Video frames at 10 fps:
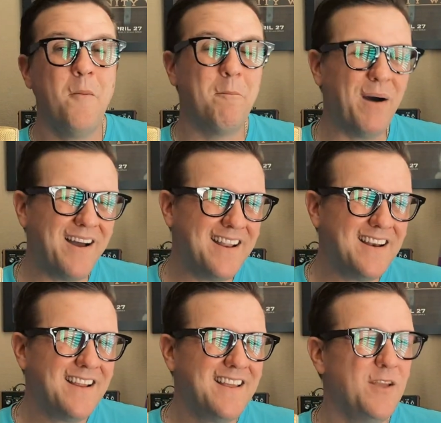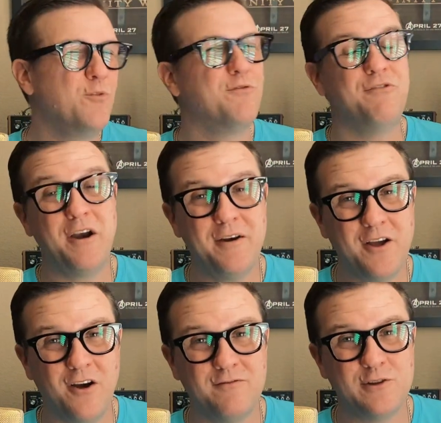But it was very
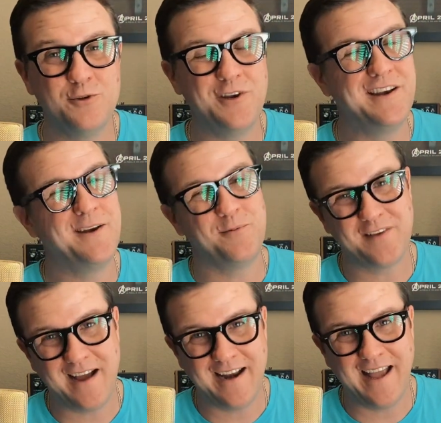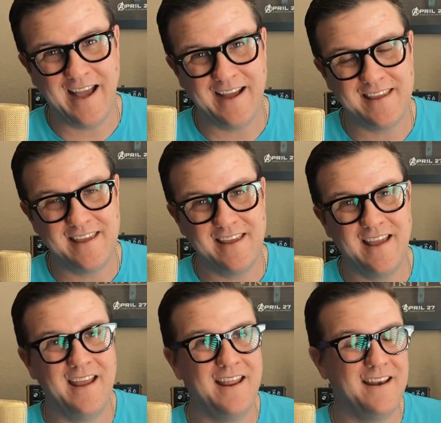convoluted and it was kind of hacky,
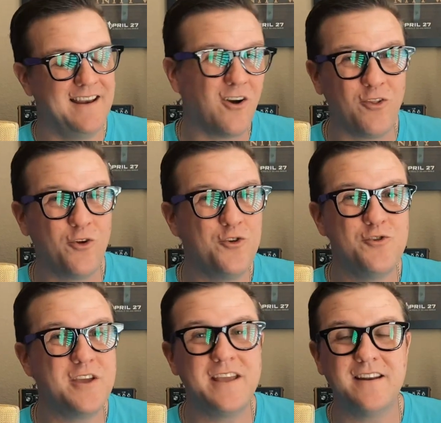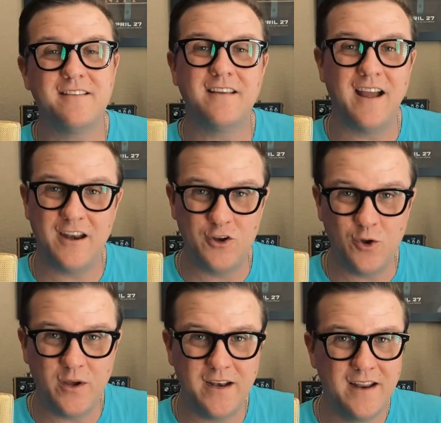and although you could get it to kind of
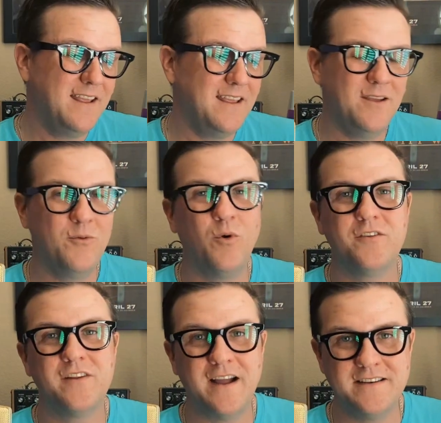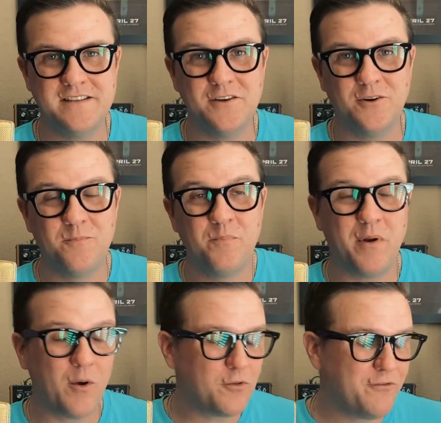do it, it wasn't ideal. But
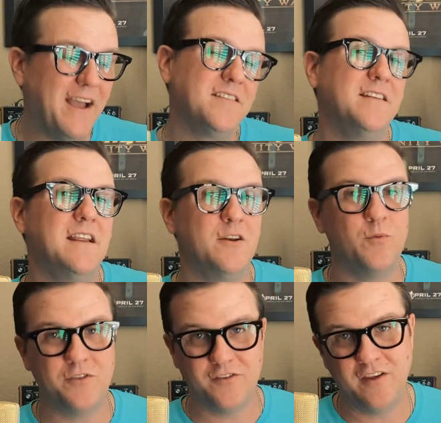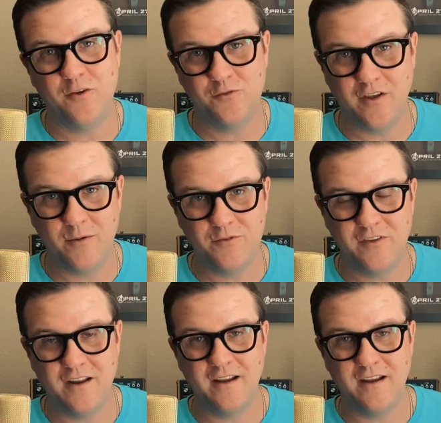I was fascinated with the sounds I was getting.